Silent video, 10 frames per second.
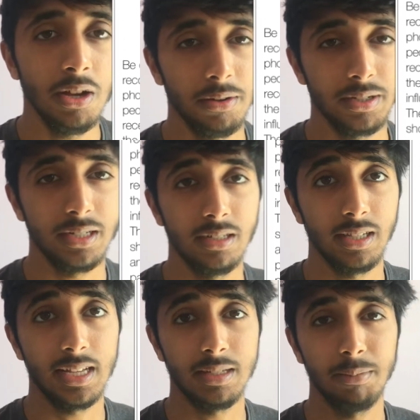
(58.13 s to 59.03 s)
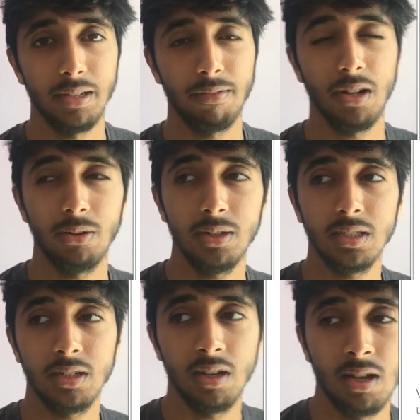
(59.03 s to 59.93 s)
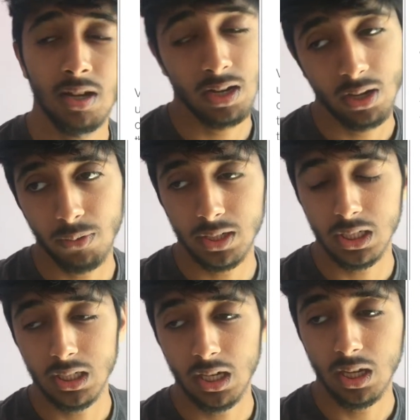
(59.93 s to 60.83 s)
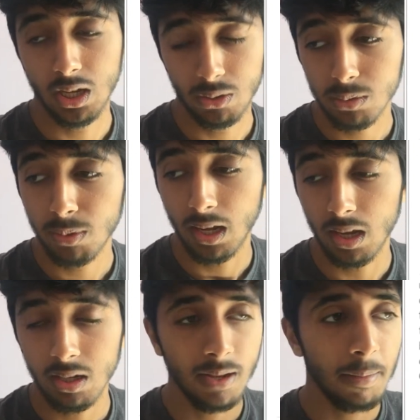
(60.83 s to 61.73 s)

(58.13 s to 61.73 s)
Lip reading: which nearly has 1 million followers, which is pretty good.